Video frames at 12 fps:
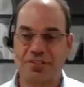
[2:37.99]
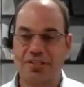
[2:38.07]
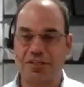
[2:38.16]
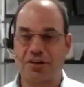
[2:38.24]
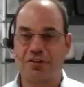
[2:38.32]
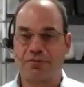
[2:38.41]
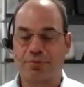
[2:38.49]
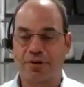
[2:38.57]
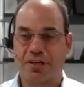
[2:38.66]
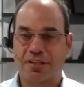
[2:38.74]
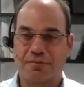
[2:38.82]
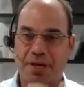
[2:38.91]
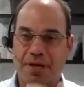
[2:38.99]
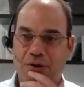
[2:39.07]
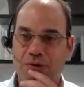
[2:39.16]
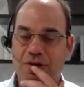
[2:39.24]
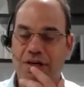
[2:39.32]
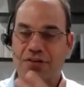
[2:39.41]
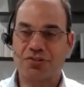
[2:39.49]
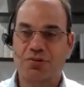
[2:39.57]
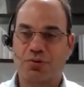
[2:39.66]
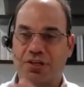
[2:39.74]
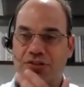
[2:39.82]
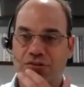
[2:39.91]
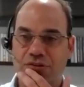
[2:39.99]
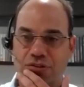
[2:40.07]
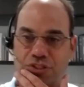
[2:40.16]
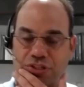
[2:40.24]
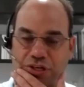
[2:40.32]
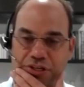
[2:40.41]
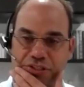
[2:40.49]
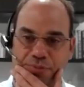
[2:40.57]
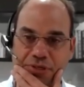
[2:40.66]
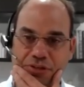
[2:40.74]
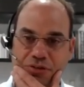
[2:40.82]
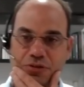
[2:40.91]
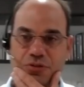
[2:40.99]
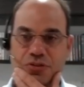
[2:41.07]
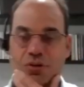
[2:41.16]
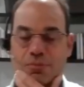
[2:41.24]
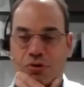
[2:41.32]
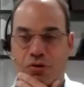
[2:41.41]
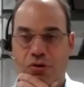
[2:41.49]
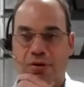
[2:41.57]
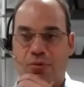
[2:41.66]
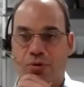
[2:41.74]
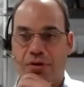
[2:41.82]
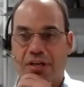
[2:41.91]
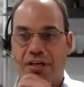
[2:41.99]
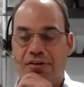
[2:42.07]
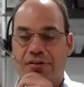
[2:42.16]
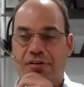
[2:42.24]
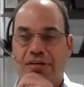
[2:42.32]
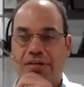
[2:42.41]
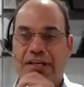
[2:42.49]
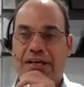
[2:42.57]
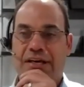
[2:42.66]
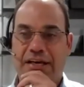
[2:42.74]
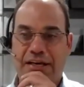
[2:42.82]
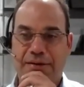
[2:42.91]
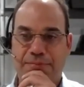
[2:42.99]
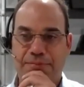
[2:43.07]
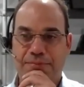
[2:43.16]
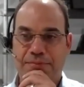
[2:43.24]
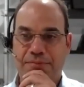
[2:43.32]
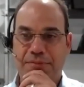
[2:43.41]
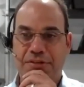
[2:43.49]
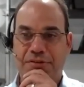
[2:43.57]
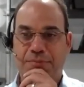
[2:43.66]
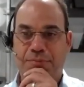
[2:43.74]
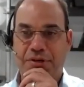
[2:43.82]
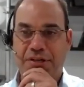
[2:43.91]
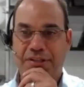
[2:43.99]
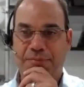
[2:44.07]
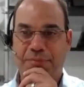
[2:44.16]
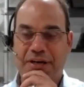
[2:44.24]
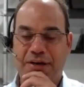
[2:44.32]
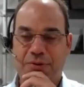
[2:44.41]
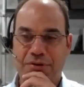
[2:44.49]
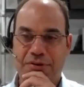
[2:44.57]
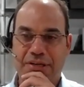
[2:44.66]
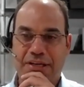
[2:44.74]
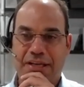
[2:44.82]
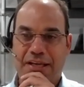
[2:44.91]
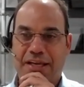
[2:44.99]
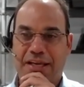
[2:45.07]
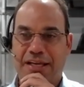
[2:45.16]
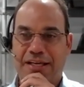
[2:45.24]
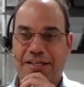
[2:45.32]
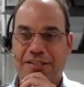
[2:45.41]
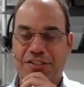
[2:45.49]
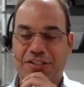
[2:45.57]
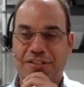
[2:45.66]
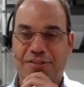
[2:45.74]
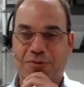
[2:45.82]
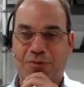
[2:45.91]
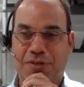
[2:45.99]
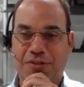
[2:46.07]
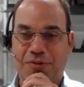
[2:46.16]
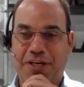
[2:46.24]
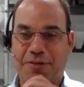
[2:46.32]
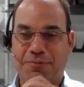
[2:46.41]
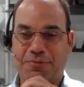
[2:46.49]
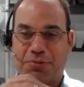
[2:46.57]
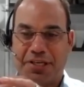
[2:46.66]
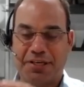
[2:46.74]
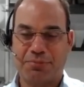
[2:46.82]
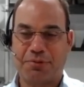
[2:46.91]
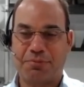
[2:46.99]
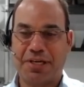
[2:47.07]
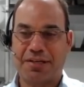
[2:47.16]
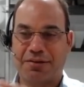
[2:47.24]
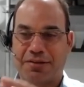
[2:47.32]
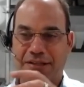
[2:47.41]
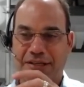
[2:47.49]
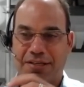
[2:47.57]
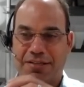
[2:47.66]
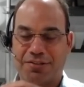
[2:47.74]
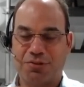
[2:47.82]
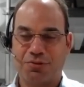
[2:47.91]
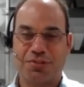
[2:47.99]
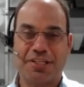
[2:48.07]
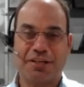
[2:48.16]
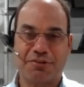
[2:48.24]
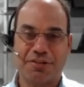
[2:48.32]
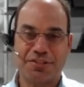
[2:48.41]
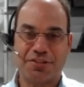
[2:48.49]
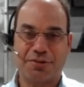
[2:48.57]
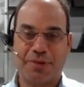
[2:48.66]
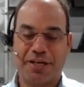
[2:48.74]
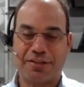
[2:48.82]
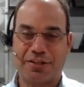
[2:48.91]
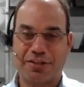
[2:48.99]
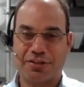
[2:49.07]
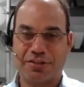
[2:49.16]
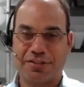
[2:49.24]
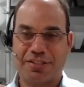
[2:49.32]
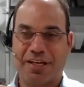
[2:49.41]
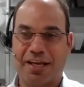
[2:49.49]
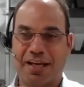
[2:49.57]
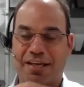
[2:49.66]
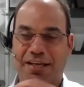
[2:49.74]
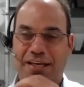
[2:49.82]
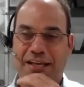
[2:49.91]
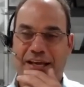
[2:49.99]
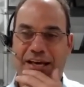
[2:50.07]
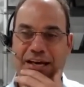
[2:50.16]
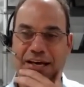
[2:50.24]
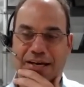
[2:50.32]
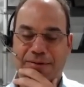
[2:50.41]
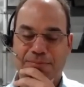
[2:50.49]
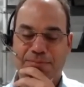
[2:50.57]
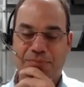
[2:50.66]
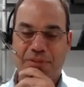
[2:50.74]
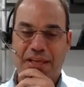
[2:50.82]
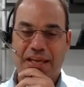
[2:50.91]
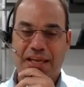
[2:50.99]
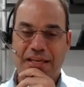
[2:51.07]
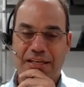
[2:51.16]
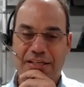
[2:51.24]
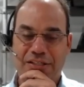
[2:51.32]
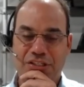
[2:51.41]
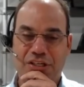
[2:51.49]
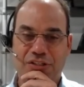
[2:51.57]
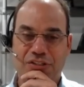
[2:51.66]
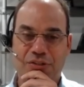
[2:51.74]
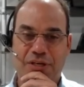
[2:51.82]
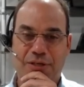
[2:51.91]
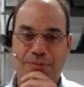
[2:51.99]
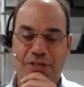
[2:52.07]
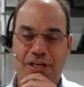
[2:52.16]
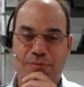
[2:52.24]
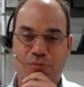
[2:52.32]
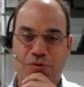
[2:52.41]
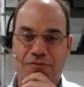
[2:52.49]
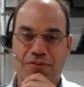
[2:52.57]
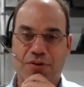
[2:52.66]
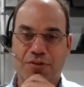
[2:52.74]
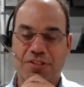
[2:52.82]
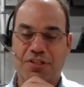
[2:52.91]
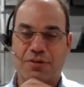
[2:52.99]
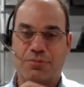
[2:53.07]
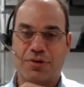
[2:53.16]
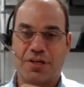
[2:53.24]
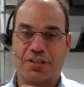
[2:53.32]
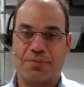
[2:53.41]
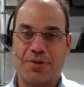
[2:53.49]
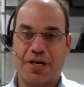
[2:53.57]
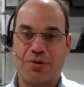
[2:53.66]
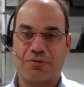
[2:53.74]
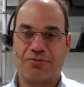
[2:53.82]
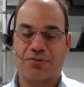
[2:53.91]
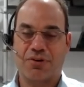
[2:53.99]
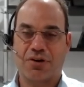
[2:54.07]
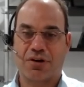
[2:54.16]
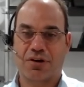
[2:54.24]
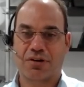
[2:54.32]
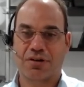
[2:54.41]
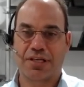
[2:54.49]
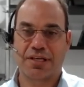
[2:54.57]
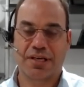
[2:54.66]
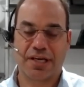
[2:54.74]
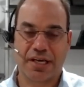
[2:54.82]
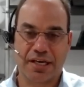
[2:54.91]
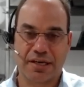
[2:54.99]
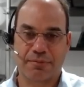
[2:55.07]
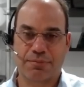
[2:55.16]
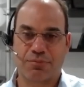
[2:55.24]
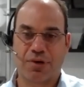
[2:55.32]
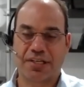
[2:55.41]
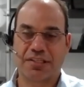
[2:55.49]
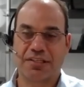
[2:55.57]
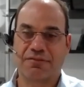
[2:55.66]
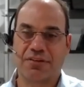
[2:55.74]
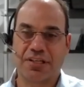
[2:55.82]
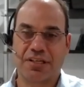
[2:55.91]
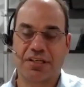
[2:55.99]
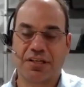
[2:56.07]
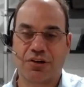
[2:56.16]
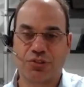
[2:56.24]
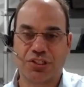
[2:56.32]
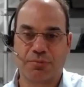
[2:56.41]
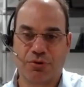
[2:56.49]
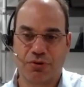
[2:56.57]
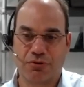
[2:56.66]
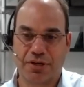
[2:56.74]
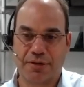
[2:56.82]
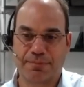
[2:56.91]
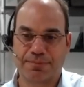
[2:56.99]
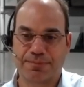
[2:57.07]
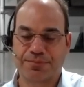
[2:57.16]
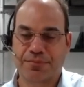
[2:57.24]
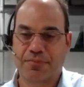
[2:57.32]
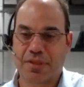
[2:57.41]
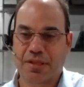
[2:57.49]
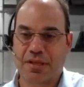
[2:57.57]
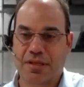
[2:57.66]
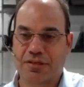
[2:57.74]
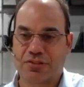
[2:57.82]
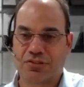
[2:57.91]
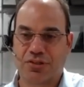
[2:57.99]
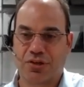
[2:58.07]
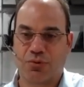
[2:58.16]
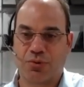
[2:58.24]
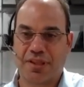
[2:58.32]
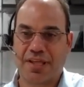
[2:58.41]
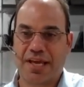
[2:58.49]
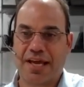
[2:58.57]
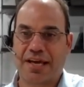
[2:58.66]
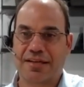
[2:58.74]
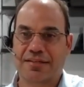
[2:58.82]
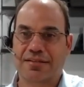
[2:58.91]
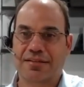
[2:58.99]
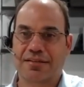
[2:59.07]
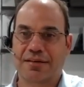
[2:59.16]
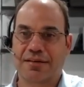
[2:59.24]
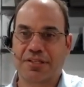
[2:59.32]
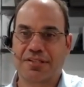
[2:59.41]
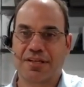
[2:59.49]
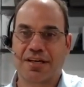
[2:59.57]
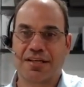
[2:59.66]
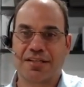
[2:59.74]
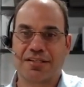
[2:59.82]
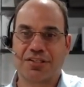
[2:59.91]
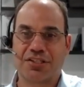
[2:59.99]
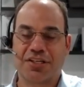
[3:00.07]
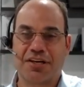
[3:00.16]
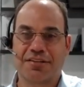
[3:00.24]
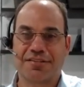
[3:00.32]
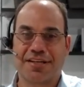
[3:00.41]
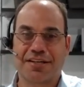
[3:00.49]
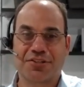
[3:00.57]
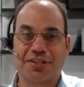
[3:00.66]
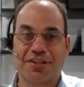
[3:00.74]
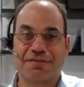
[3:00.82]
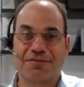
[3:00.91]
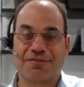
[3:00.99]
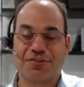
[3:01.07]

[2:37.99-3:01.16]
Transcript: the CEO of Productive Power. I also want to introduce Shauna Spiller, who's our program coordinator um, here at Productive Power. And she is the one who helps me implement the two secrets you're about to learn today. Um, and she also helps onboard folks here at Productive Power for our uh, productivity coaching program. So, with that, I'm excited to share. This is actually the